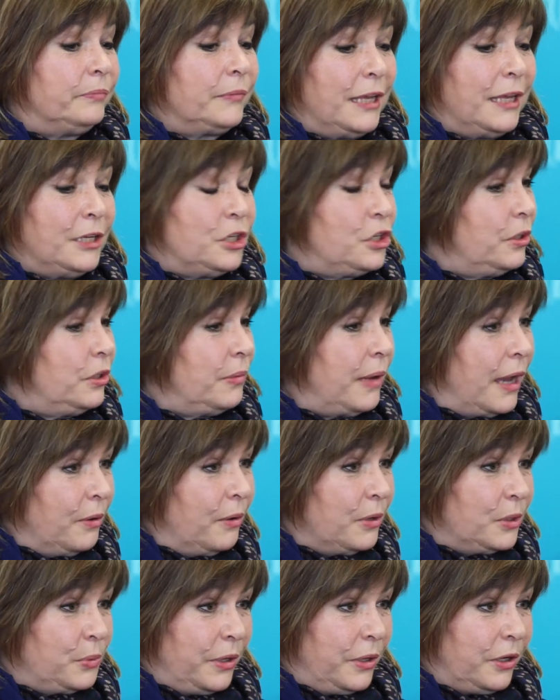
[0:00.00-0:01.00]
in 2
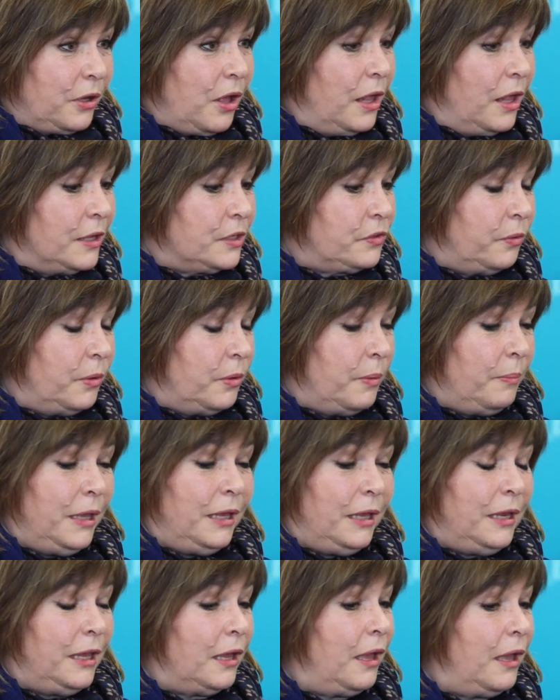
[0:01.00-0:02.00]
hours we had calls from the
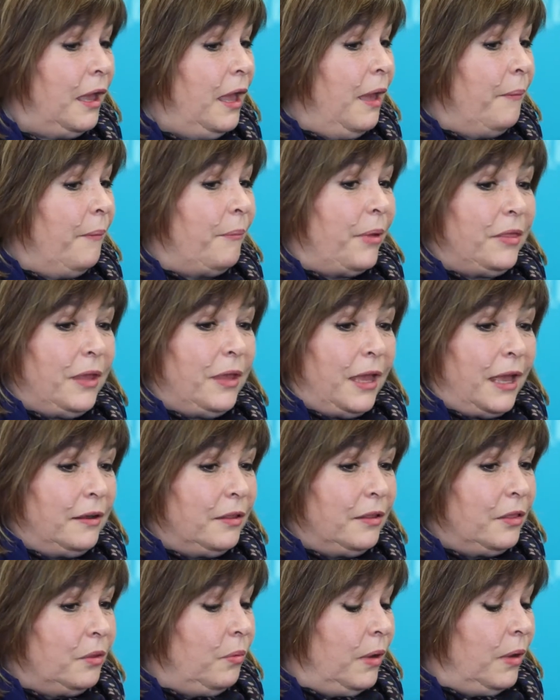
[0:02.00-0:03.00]
media. By the
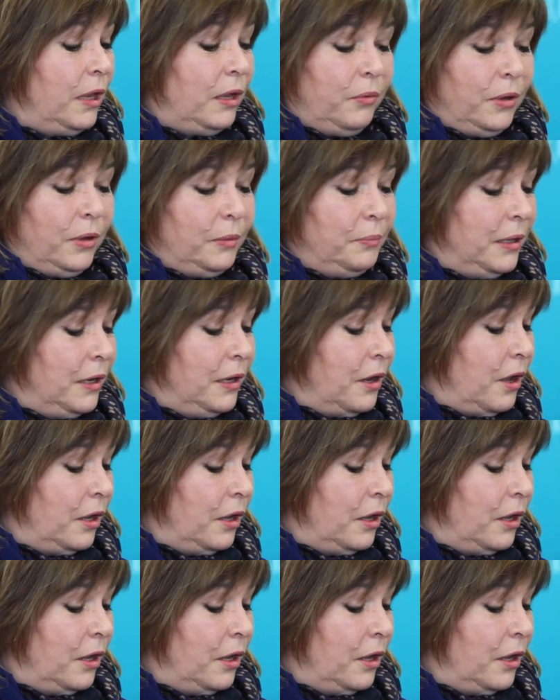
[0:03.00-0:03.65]
end of the week, we'd been